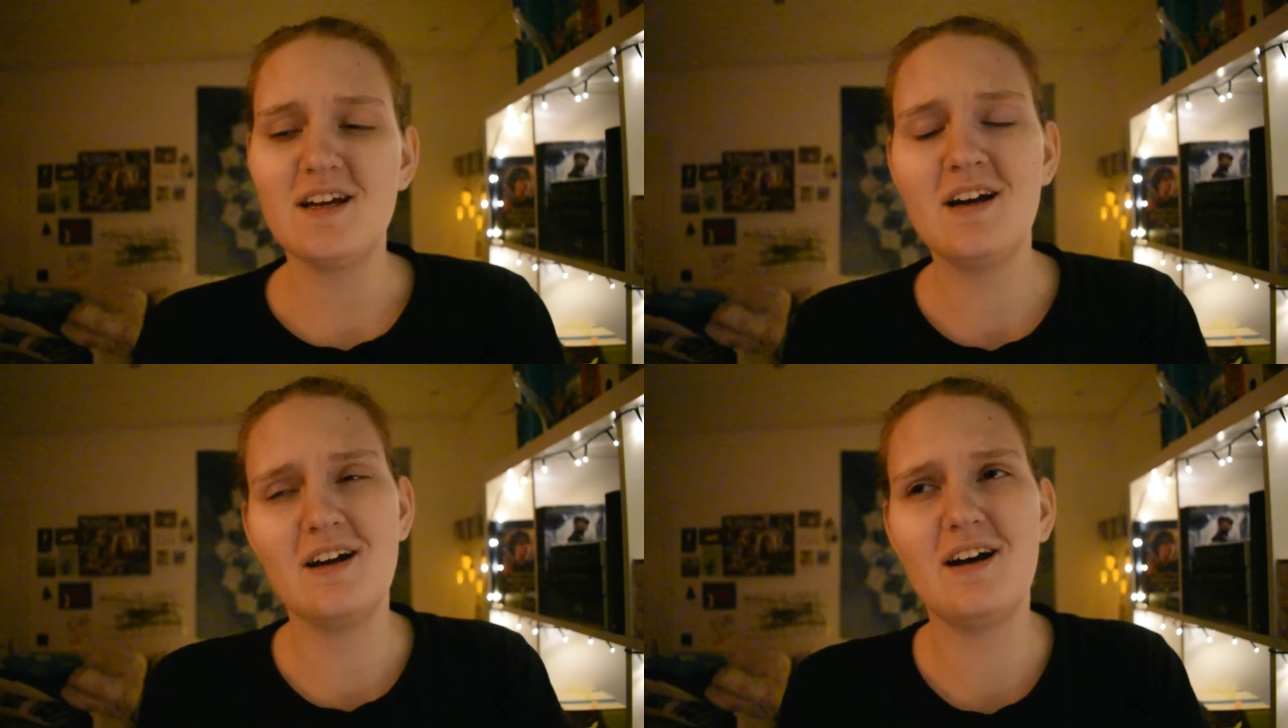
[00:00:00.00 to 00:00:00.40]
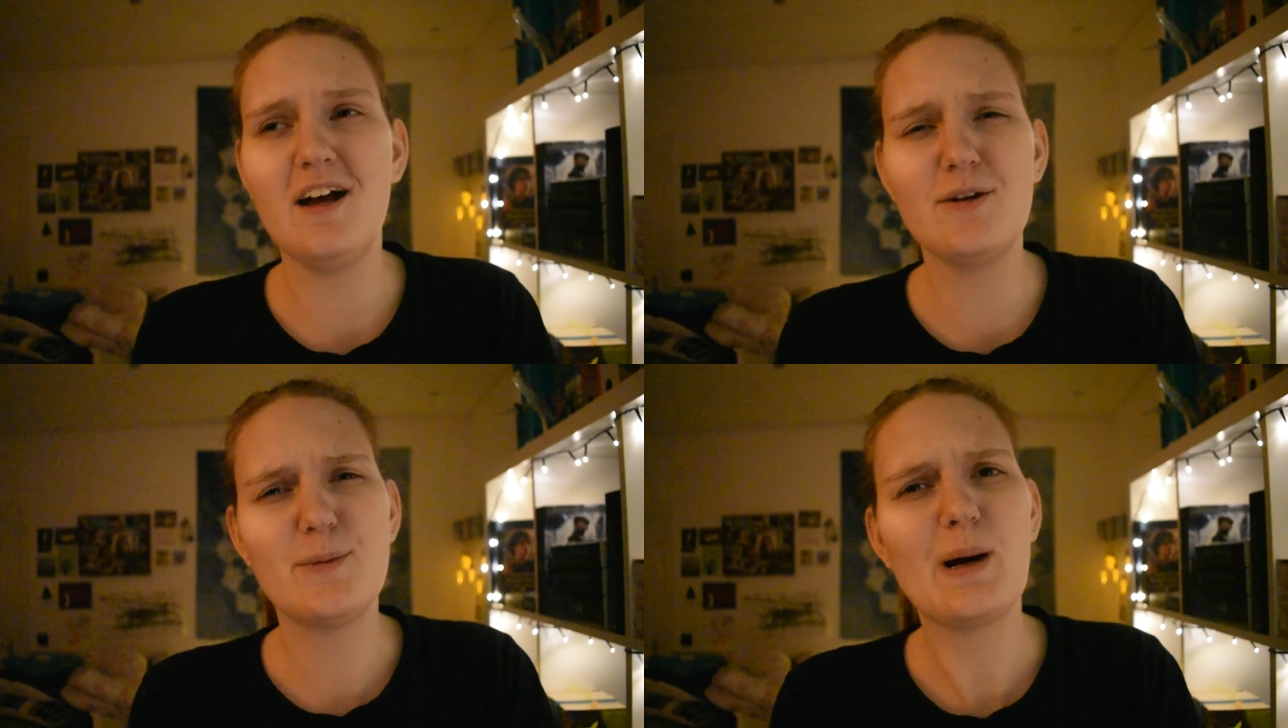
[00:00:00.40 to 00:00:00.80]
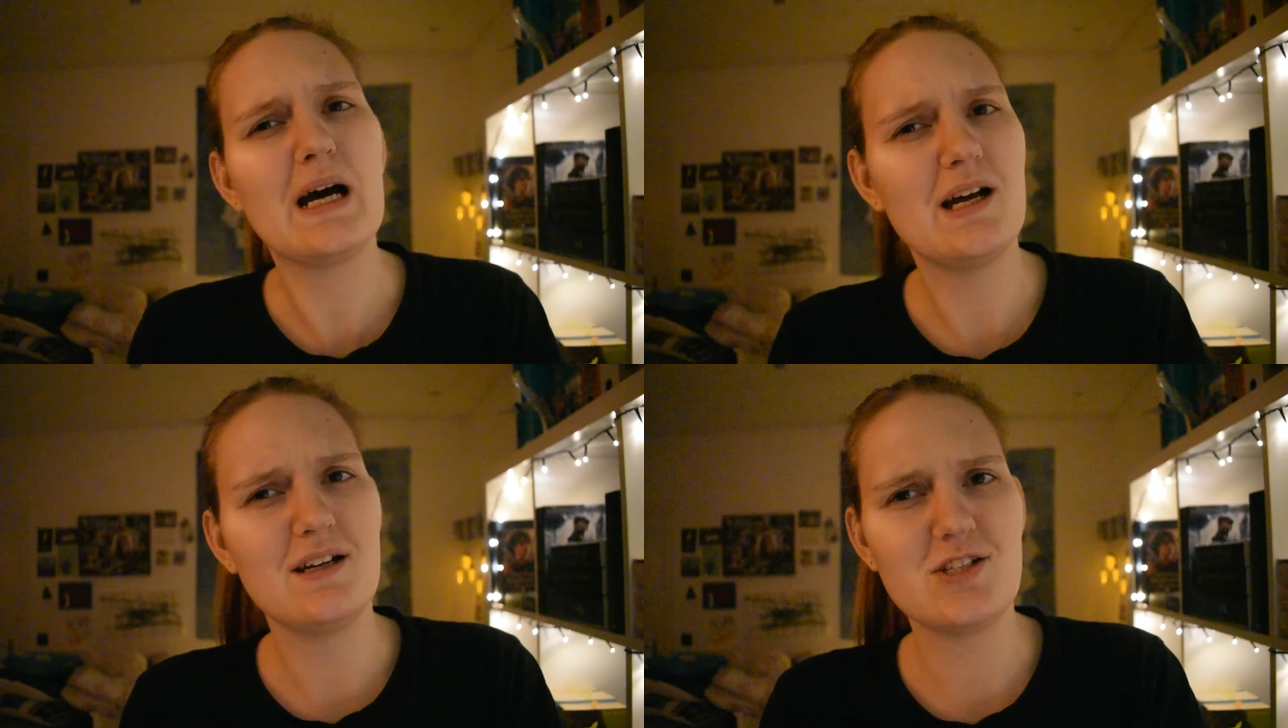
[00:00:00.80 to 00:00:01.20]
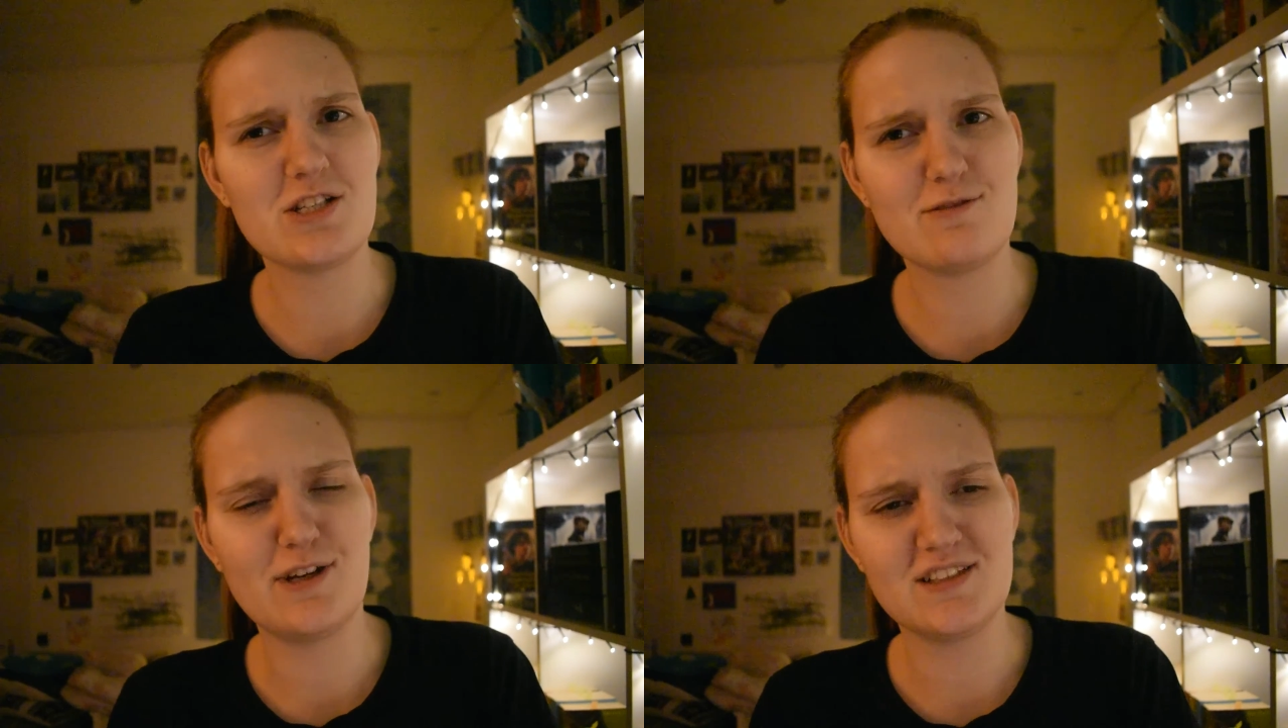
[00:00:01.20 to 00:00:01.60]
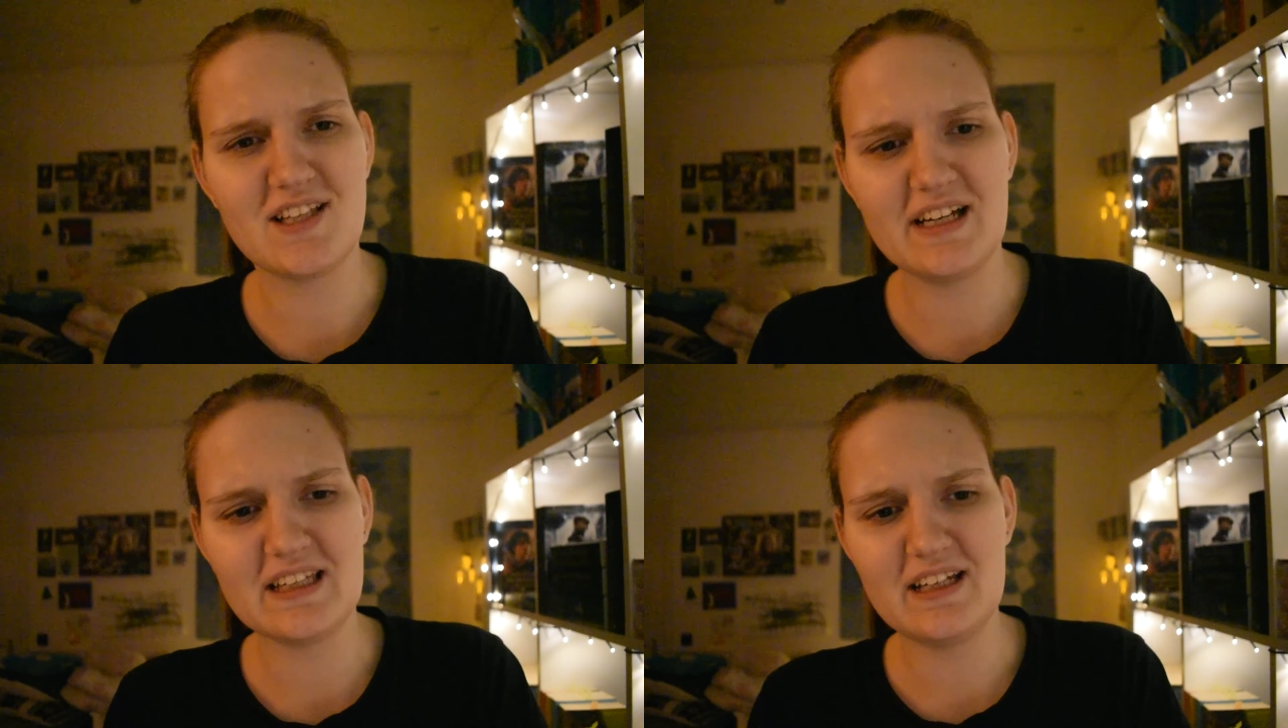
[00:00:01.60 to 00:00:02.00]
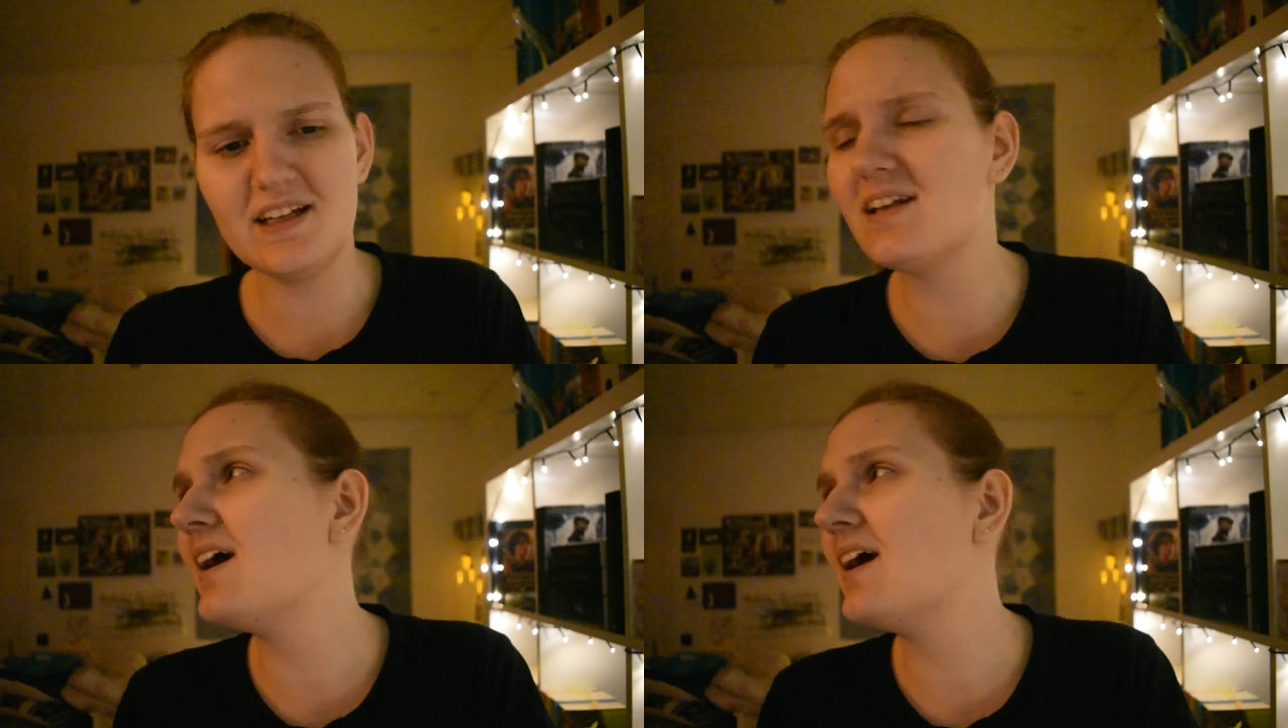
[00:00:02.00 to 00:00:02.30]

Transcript: I don't know why, I just felt like it,